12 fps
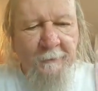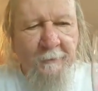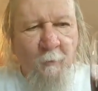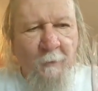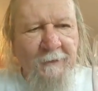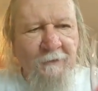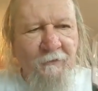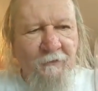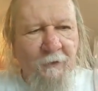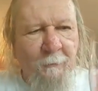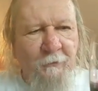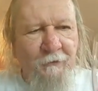Wayne just
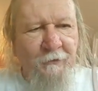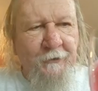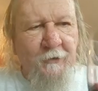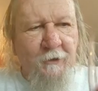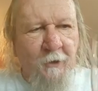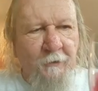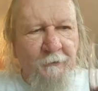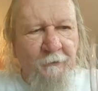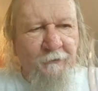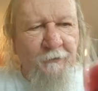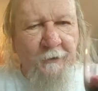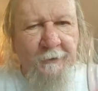almost did the cardinal
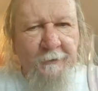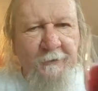sin.